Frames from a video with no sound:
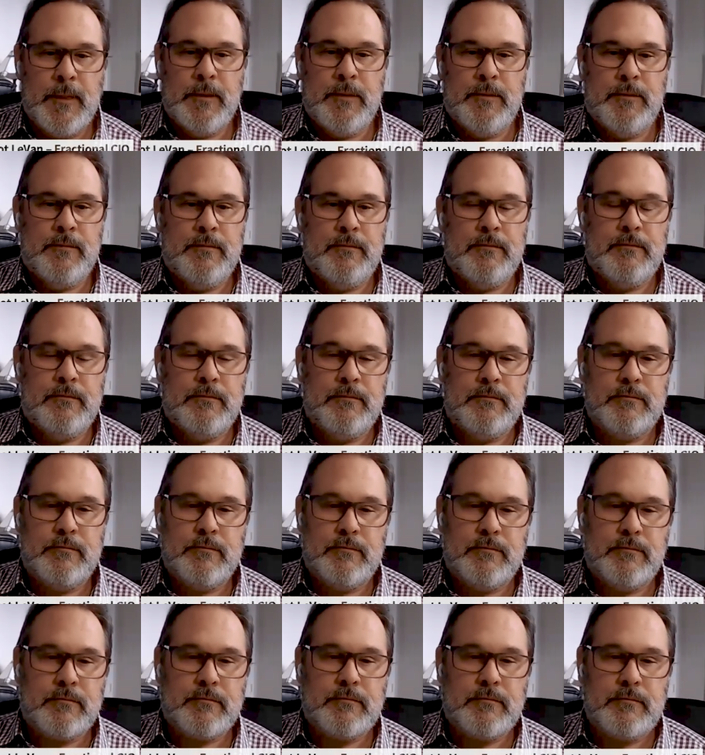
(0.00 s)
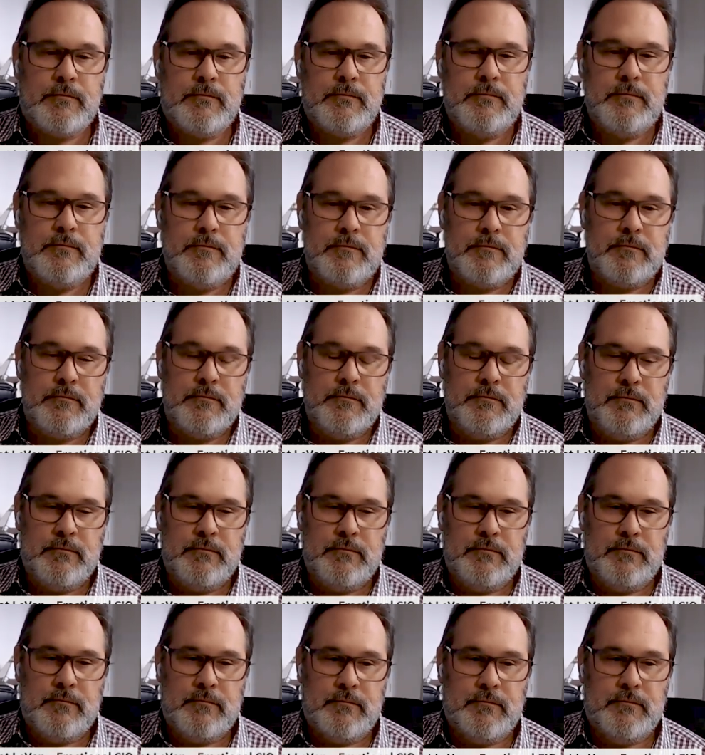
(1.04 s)

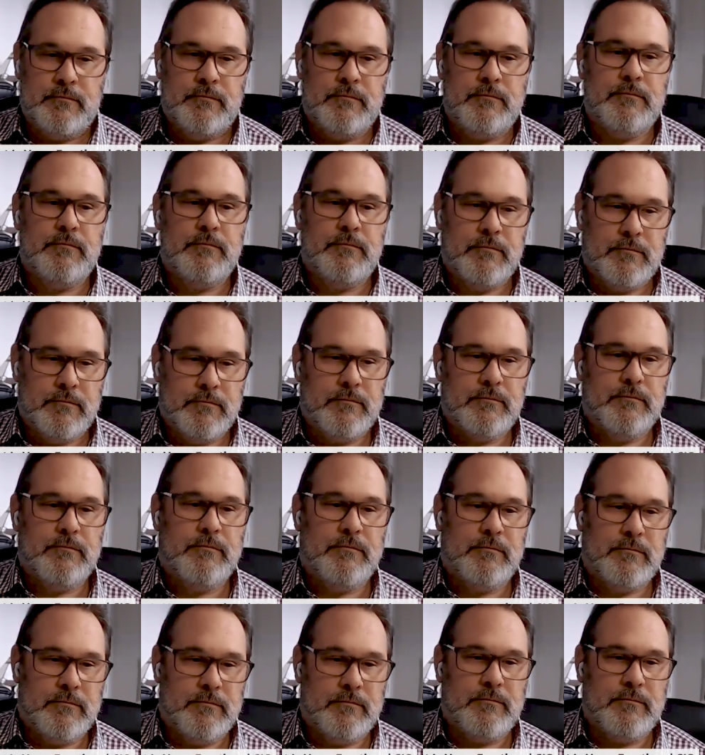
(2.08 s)
No words are spoken by the person on screen.